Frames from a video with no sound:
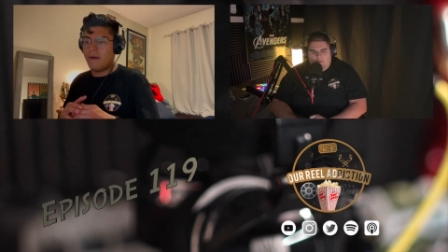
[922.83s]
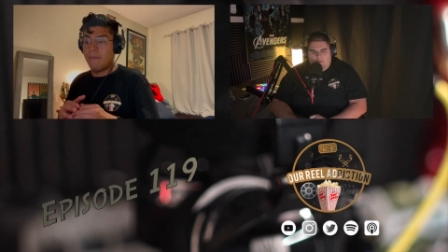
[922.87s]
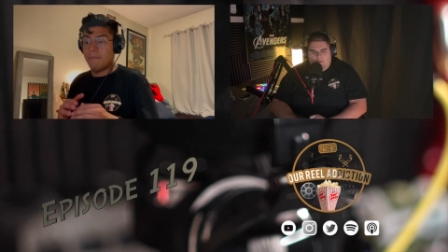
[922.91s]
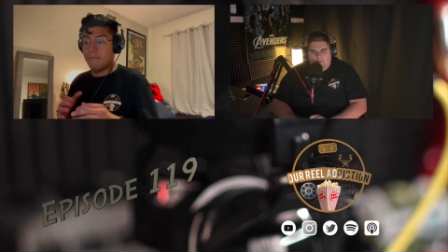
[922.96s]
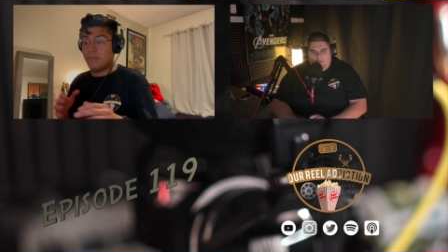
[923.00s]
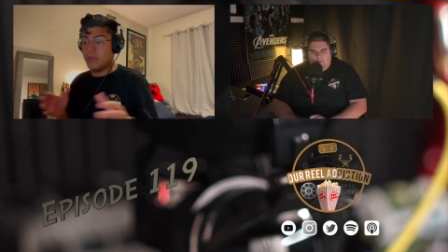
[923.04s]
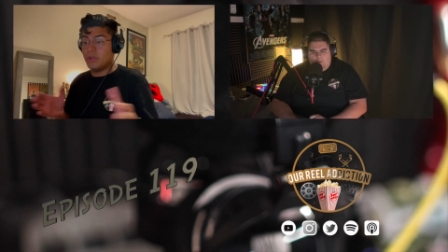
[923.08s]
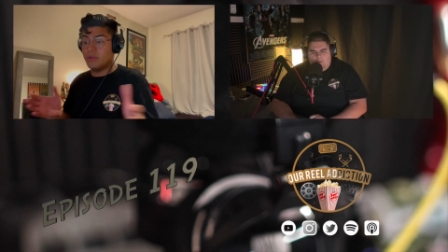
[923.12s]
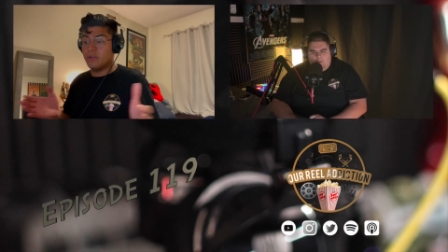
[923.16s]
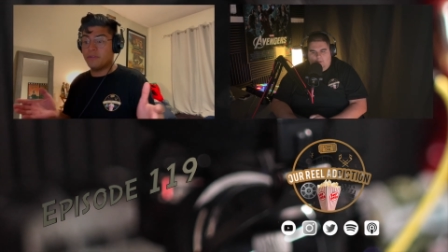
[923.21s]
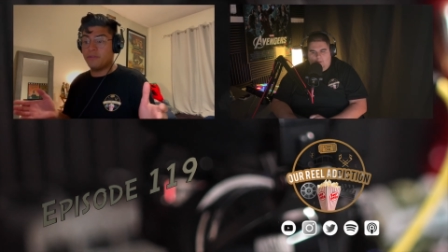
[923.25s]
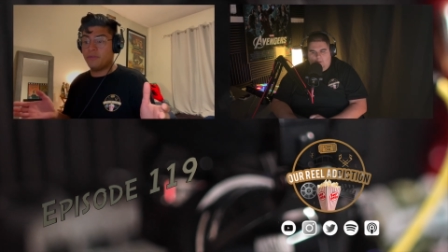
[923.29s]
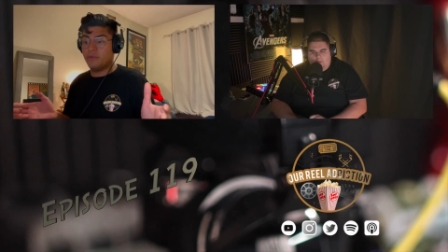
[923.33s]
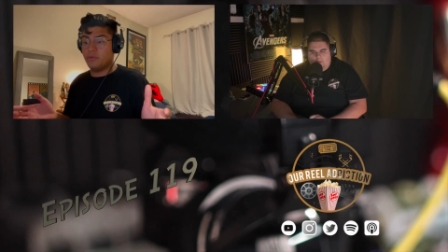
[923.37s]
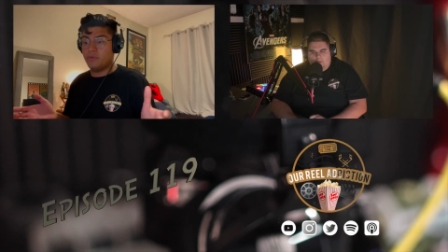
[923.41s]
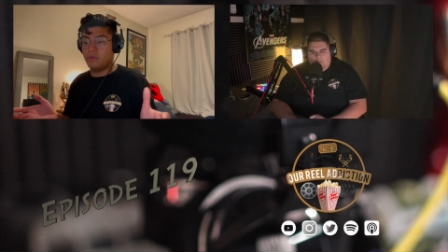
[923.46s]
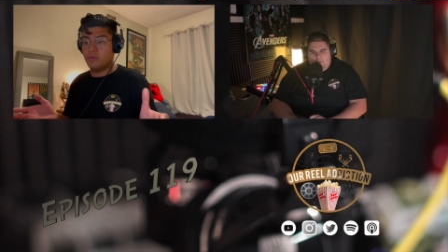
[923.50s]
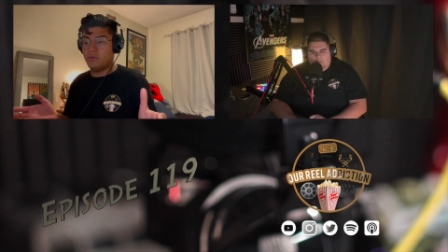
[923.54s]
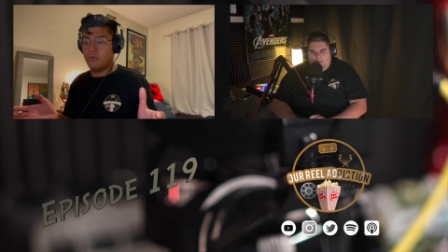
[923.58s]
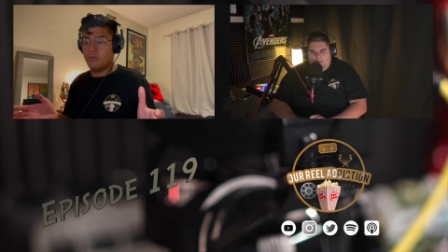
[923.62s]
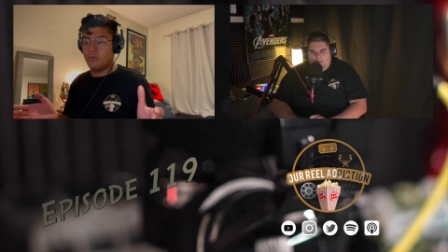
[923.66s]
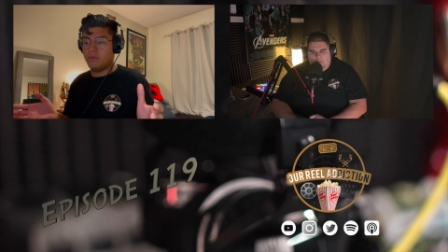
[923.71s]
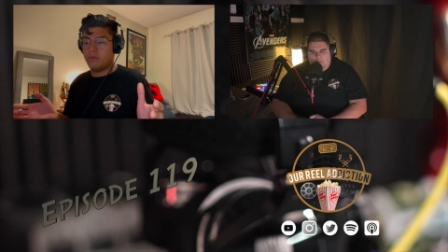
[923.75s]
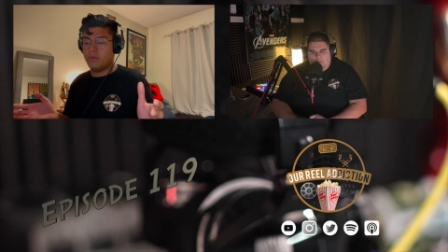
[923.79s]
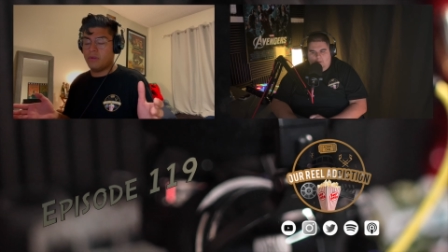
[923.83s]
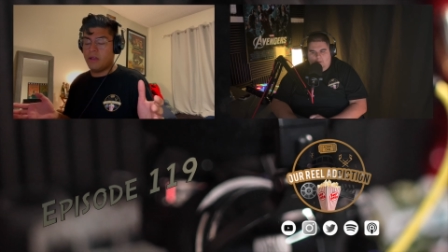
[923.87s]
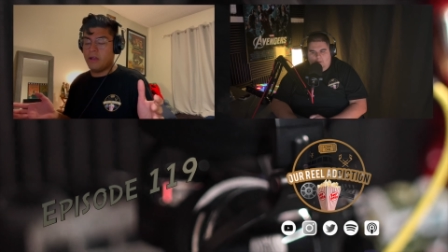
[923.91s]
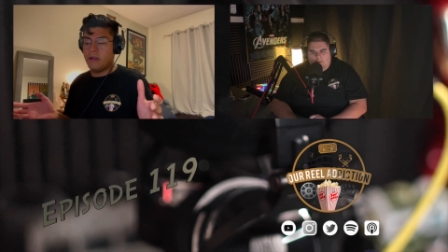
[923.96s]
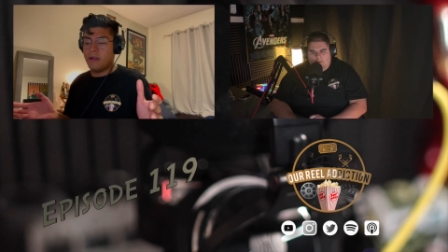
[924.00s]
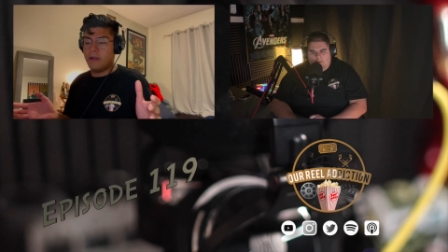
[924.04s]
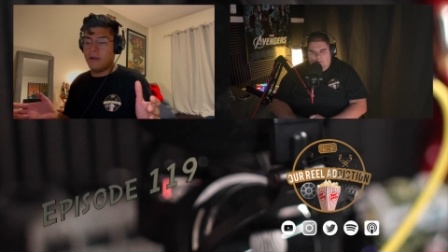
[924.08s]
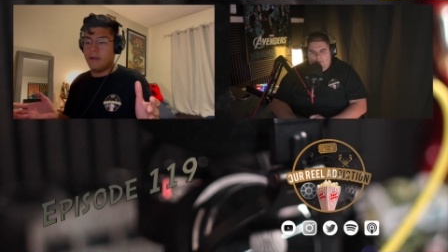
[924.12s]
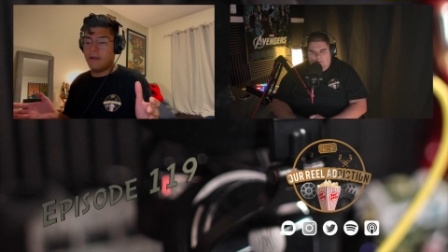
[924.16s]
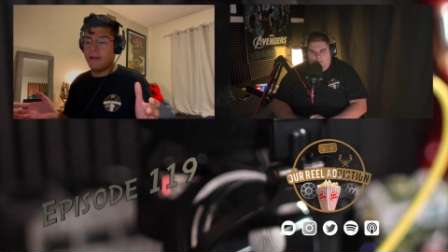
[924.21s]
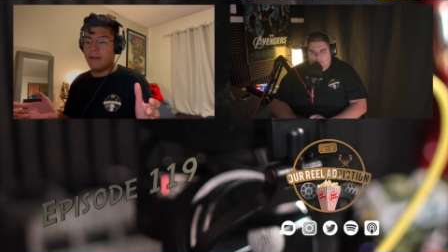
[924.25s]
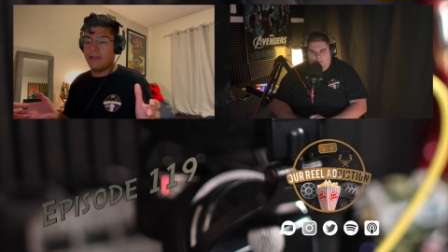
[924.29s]
beautiful
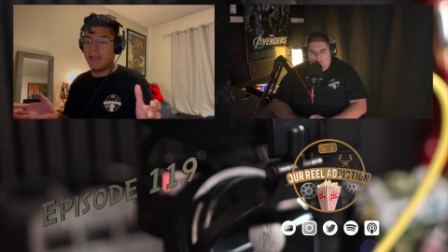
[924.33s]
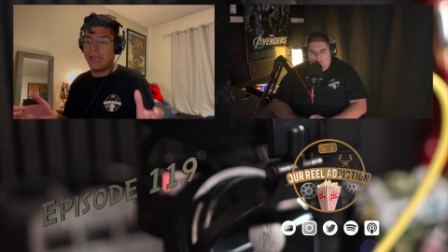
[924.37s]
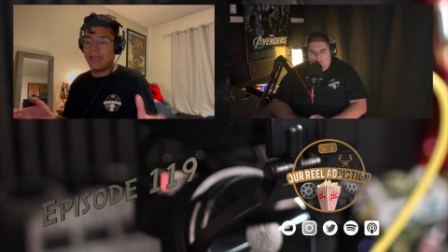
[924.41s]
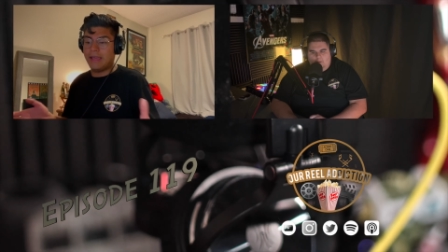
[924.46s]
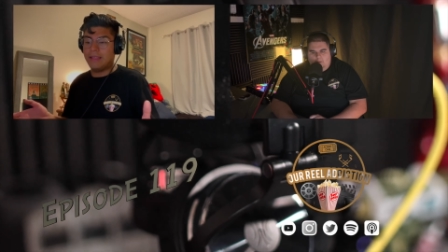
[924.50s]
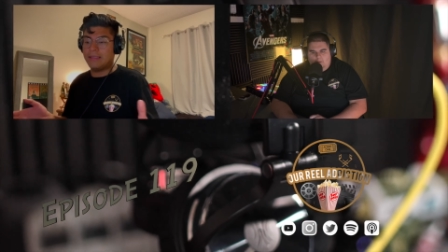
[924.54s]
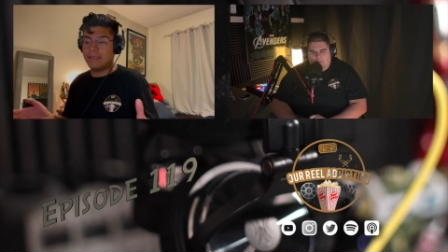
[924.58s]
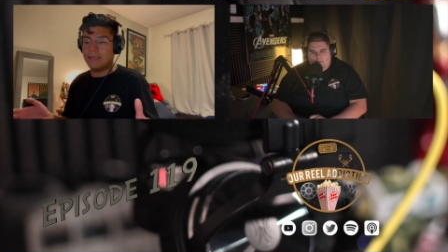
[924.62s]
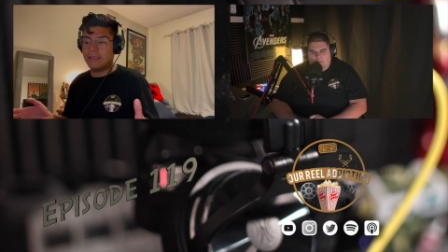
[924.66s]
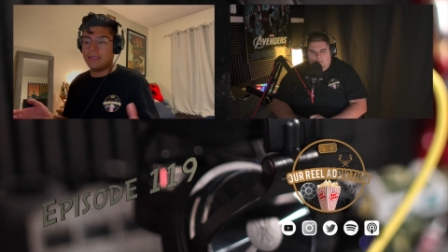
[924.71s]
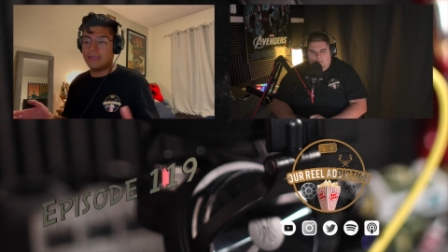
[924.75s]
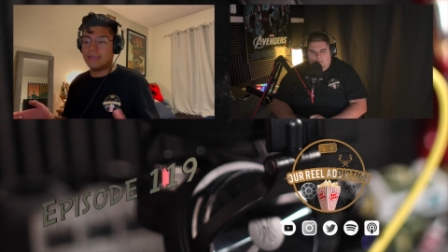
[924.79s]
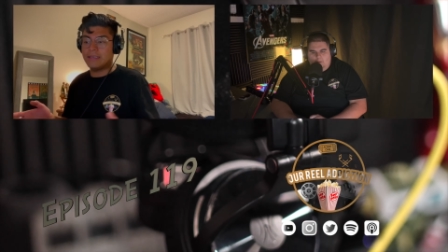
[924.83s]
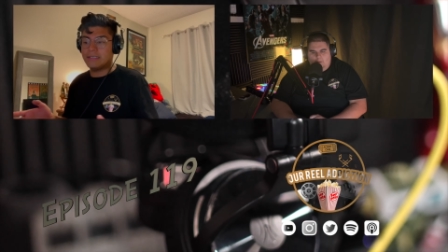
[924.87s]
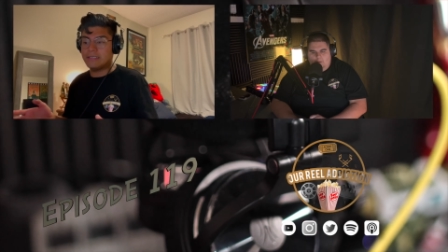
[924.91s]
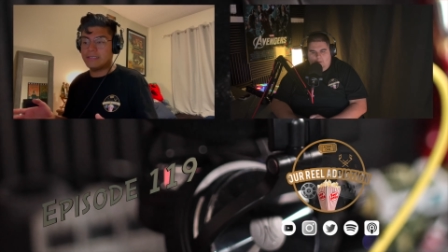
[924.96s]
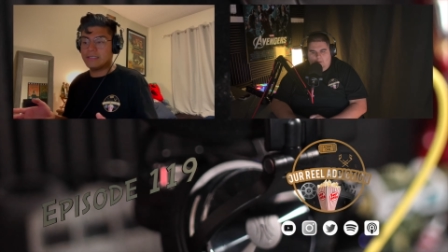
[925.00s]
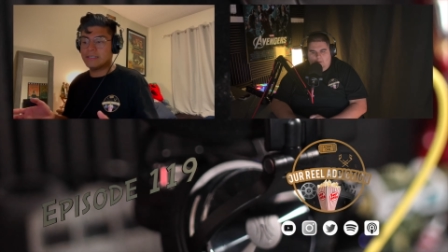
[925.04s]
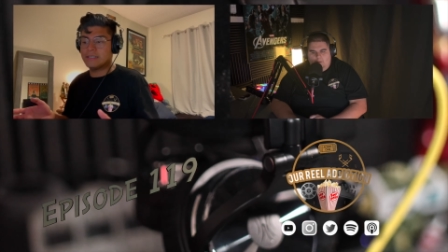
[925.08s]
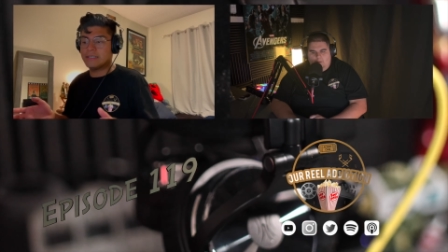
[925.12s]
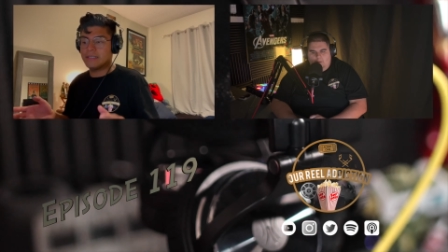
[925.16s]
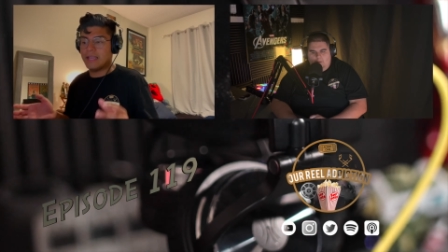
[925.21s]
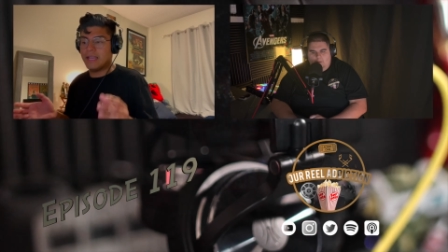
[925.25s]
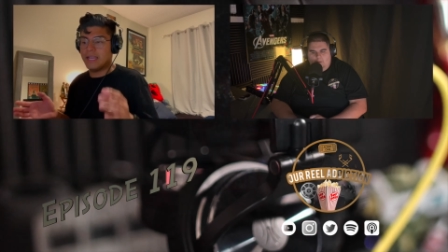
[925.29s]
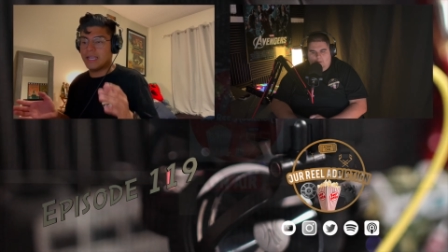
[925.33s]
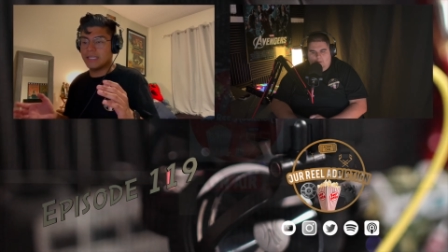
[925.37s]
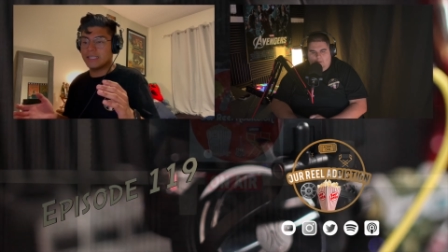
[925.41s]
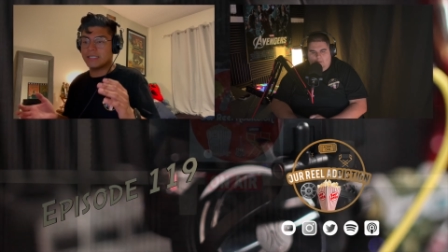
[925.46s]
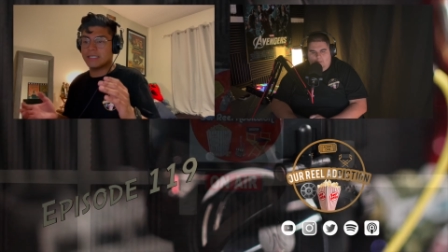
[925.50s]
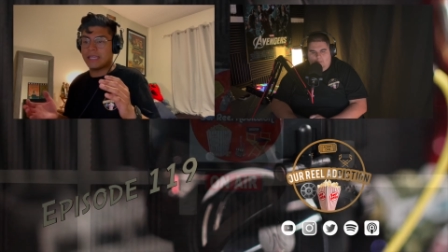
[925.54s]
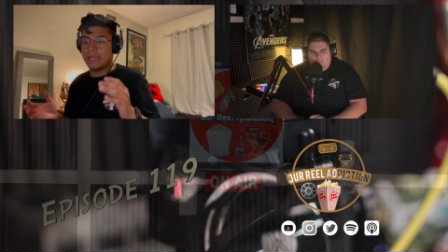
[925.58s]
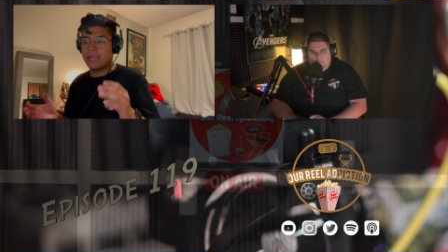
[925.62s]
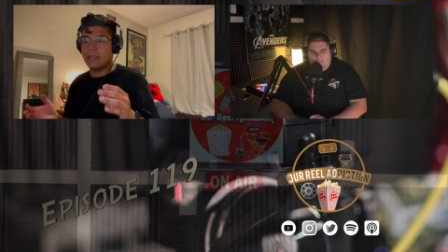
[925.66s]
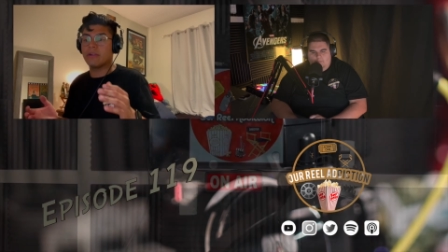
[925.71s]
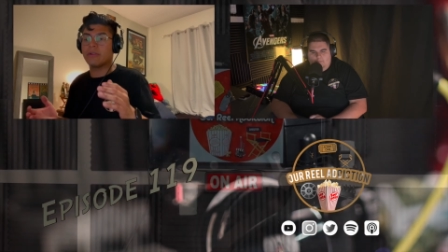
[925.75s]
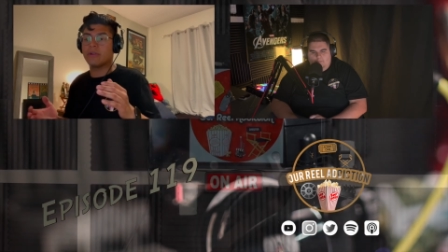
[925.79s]
Hallie is
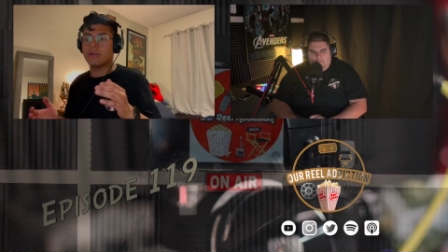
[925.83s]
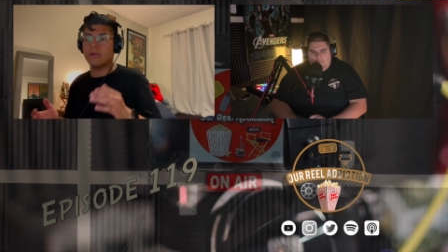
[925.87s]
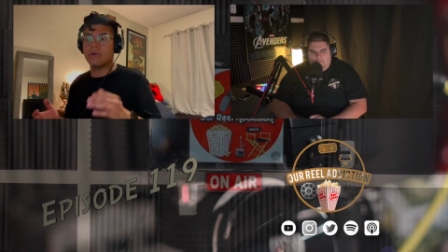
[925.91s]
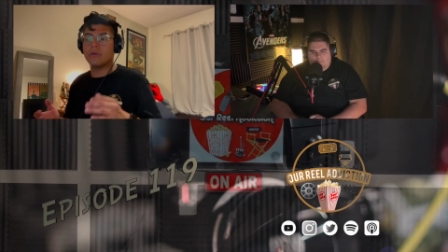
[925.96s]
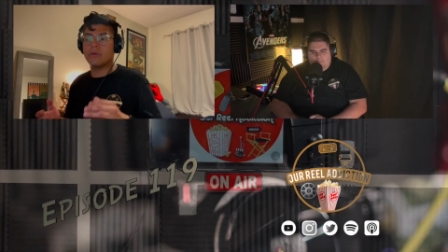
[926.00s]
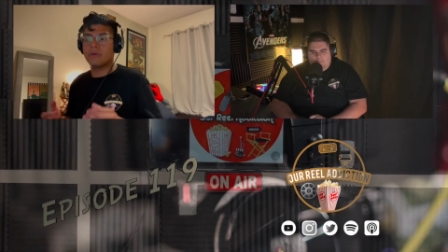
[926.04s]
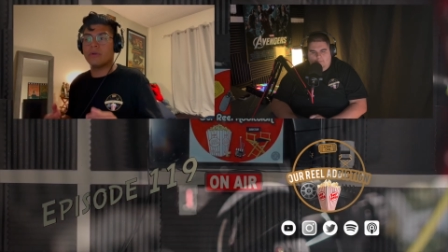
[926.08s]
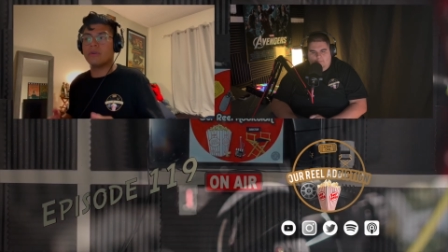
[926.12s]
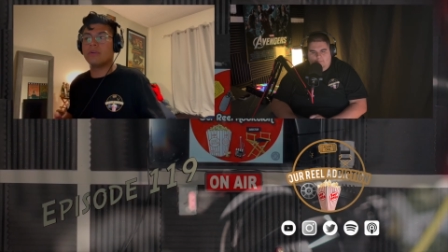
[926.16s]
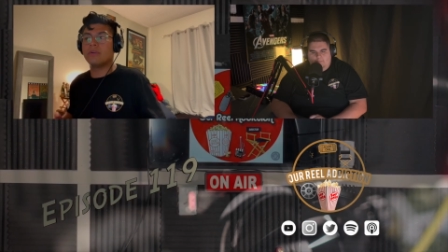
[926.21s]
as Ariel.